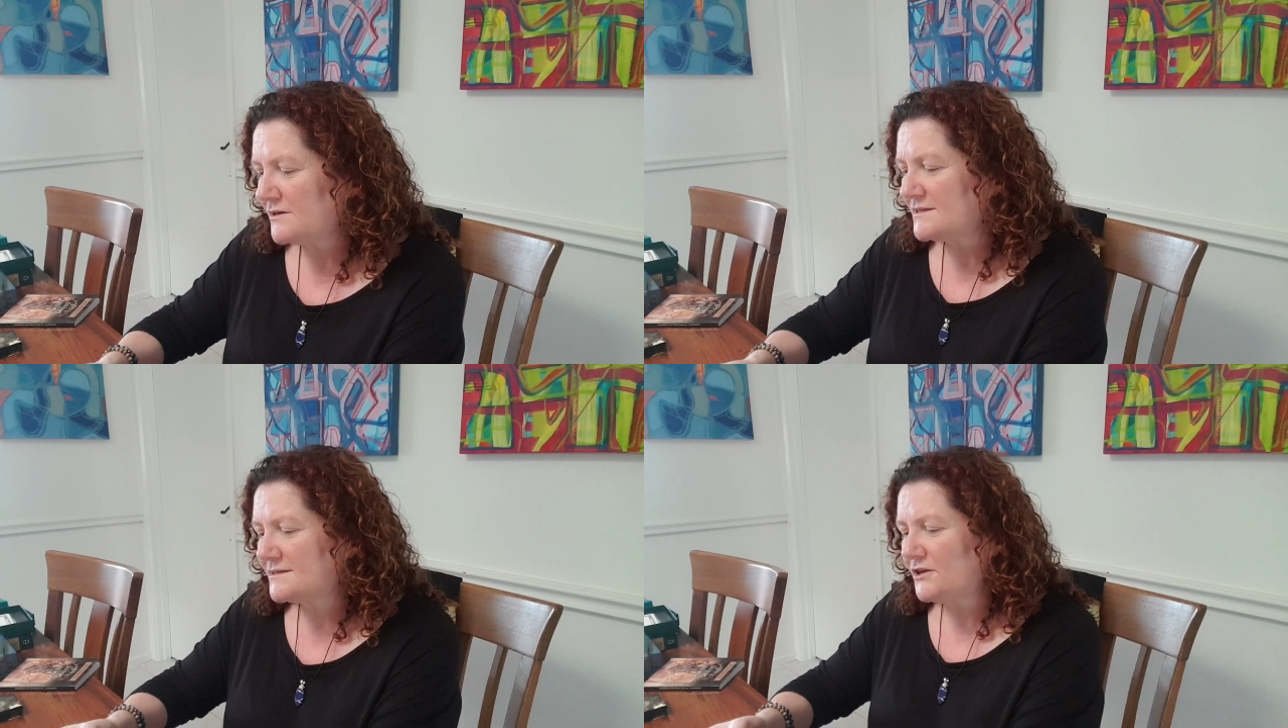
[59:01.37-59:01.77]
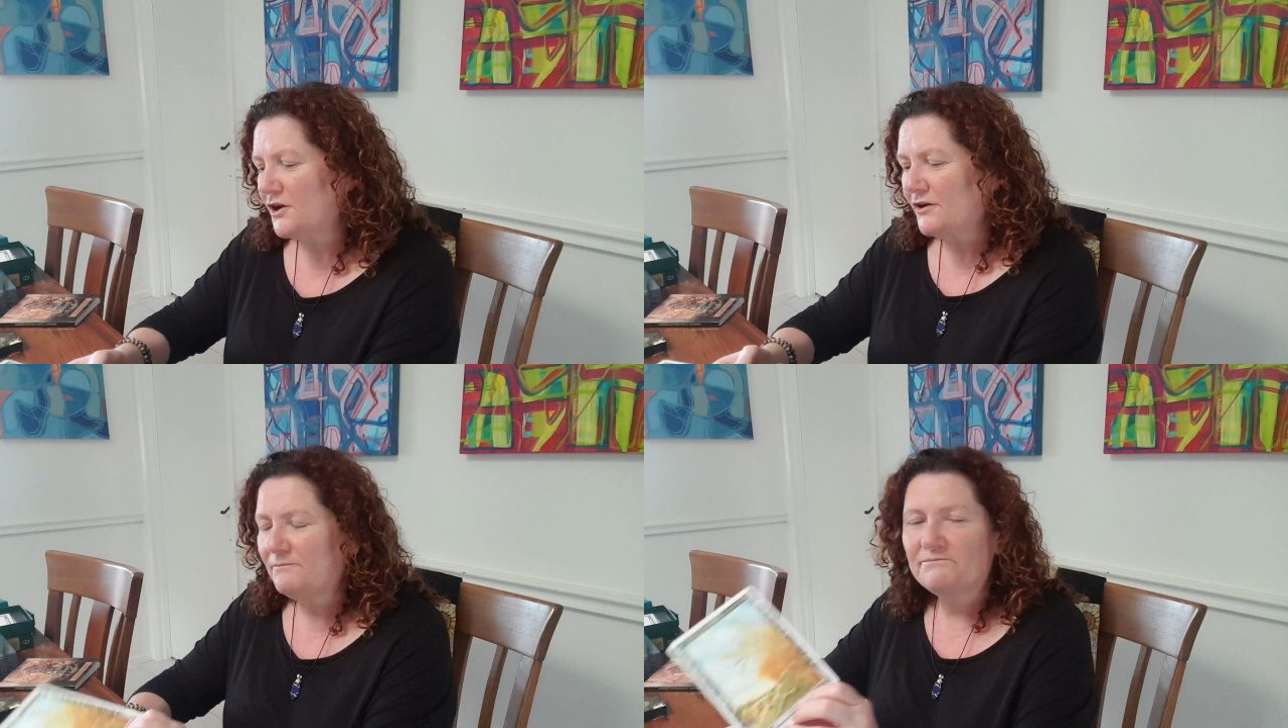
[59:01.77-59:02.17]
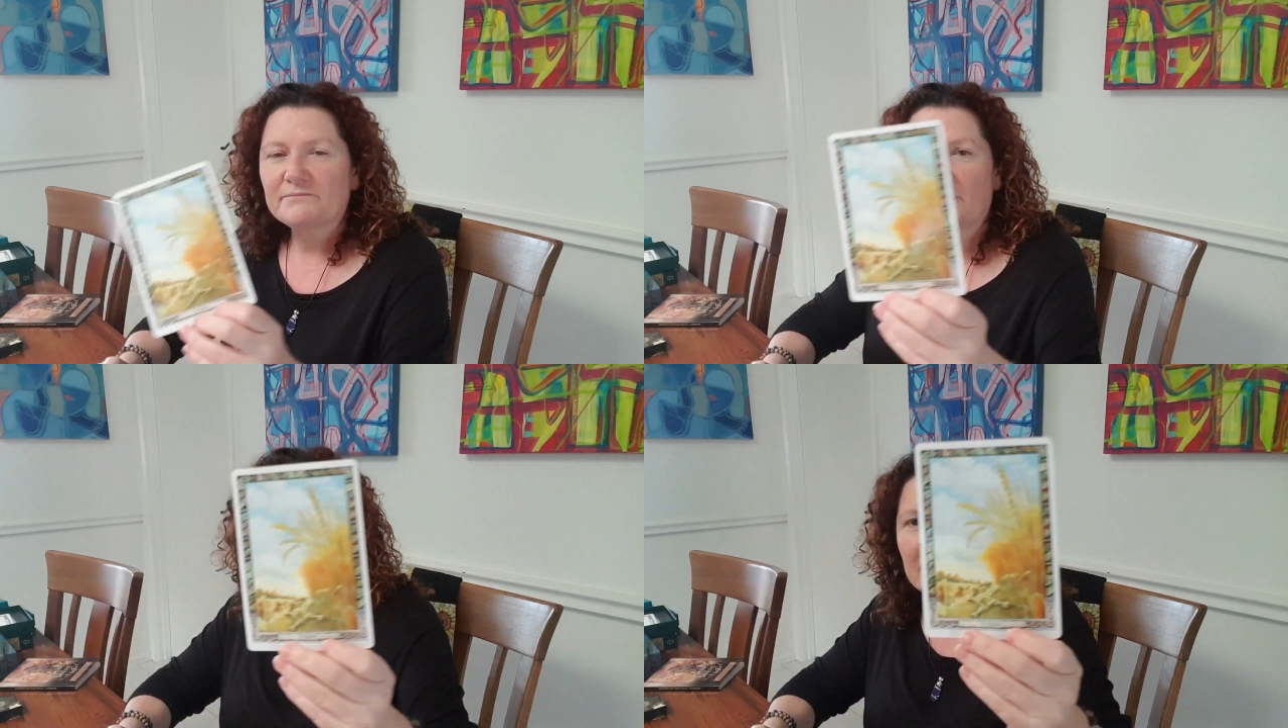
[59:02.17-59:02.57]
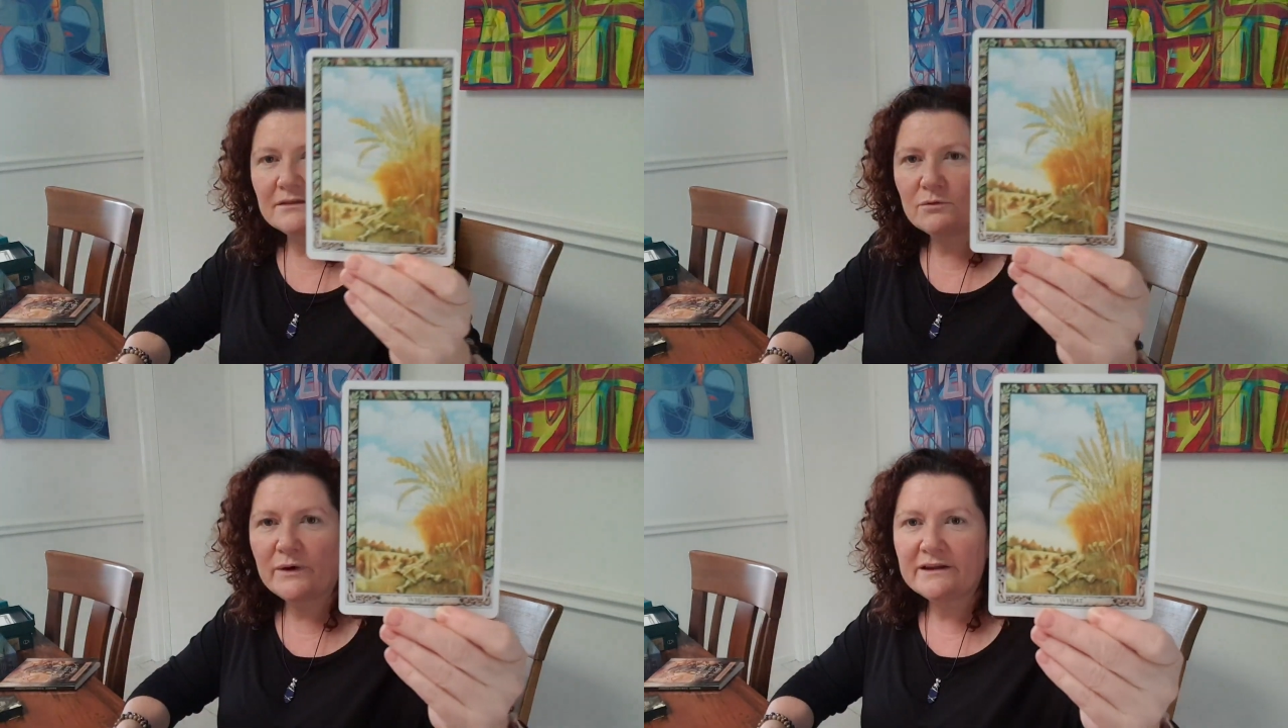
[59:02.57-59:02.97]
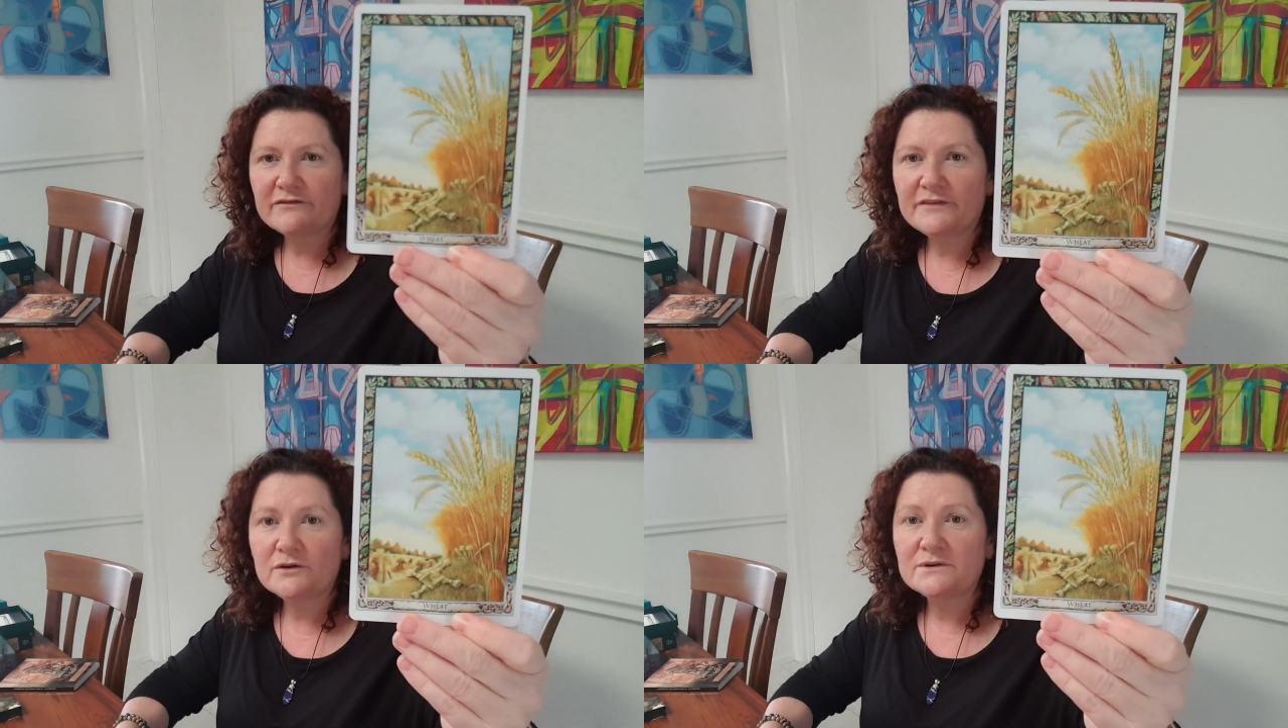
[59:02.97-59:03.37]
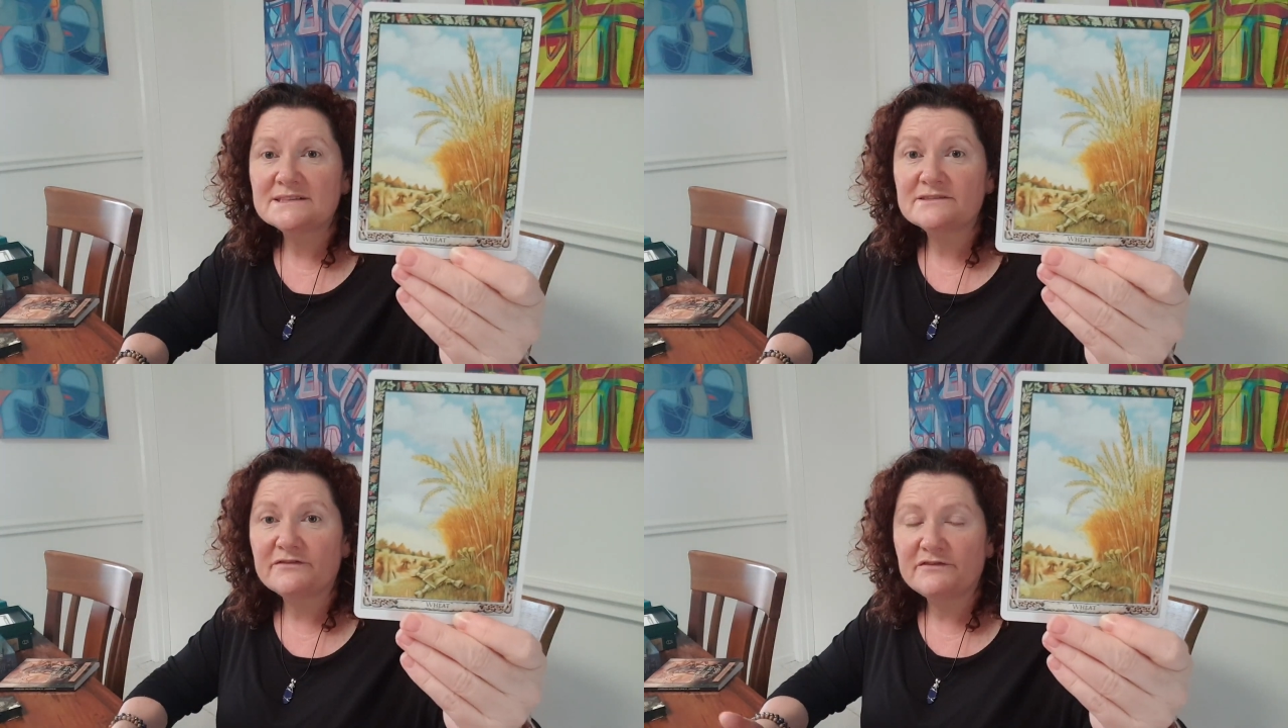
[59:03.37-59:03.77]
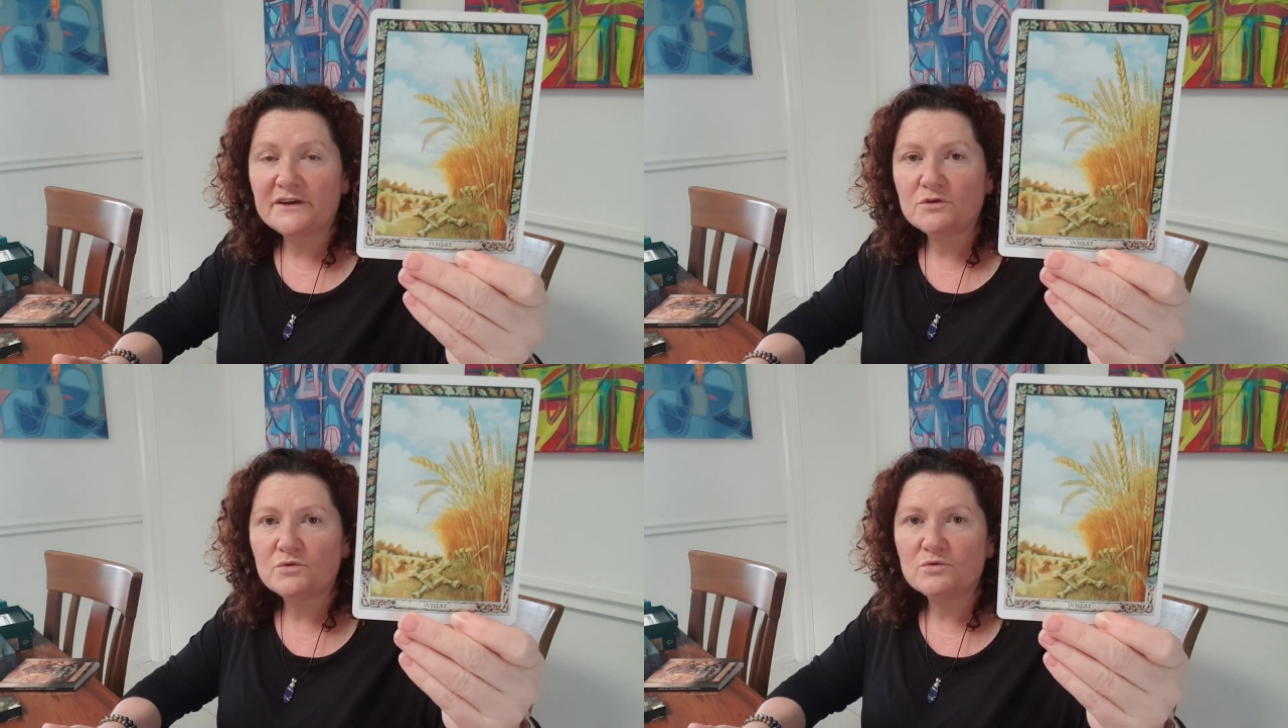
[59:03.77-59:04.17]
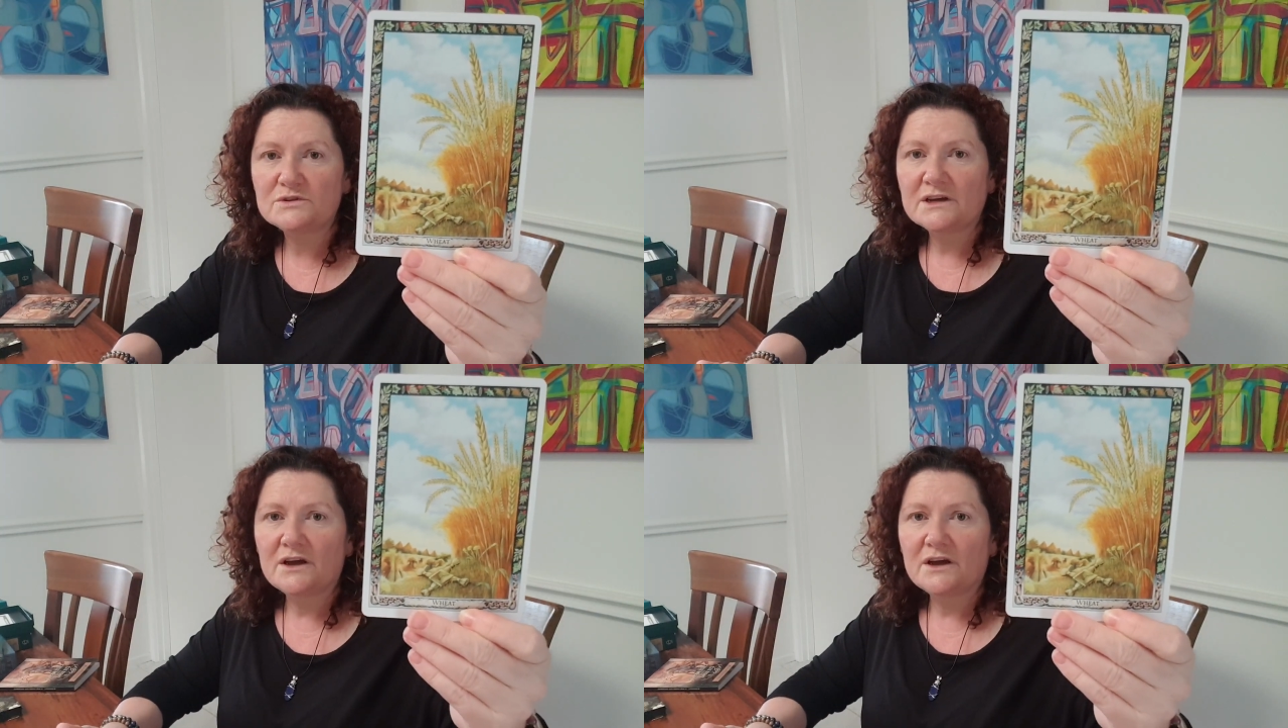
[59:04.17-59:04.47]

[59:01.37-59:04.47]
is, you know, the wheat field is filled